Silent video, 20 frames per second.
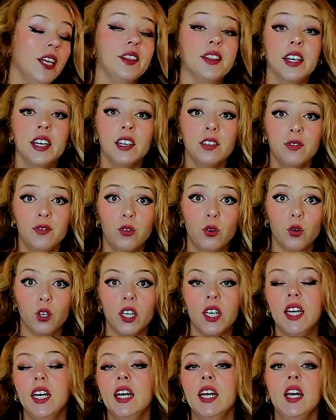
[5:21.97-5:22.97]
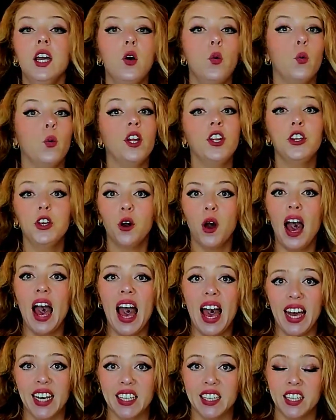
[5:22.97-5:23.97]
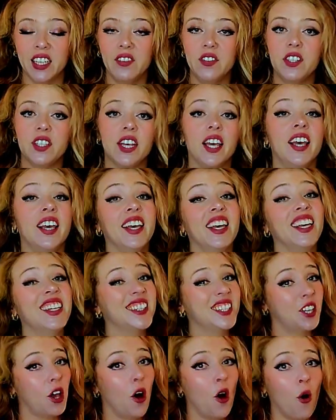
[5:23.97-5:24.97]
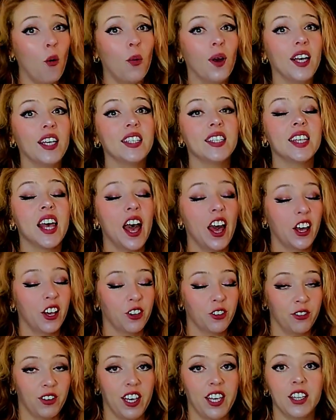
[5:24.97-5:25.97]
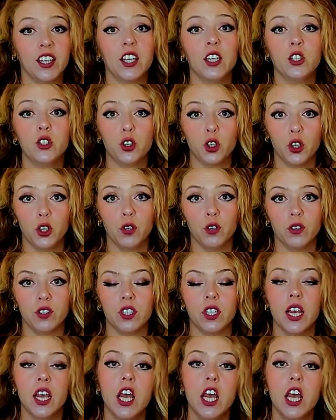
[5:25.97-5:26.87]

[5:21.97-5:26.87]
Therefore, with your actives, it's always great to use.